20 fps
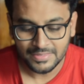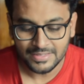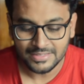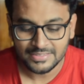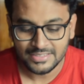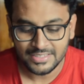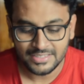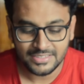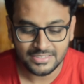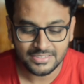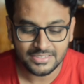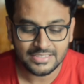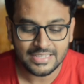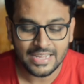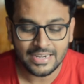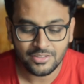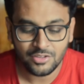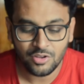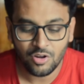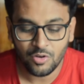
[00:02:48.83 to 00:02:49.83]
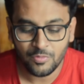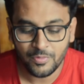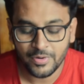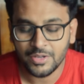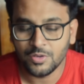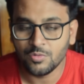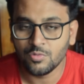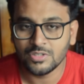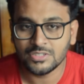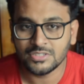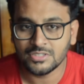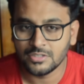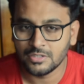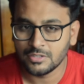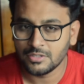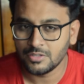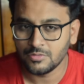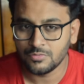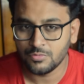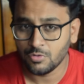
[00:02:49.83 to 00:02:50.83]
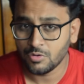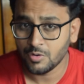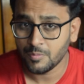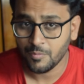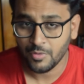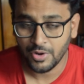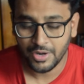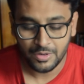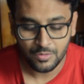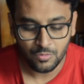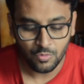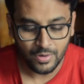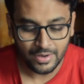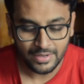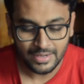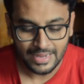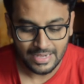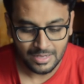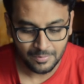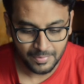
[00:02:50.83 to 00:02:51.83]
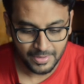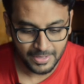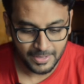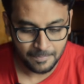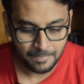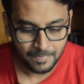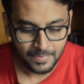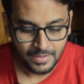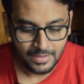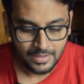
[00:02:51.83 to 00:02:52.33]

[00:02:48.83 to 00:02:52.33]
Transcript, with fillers: The CTC that they are offering was 34.1 LPA.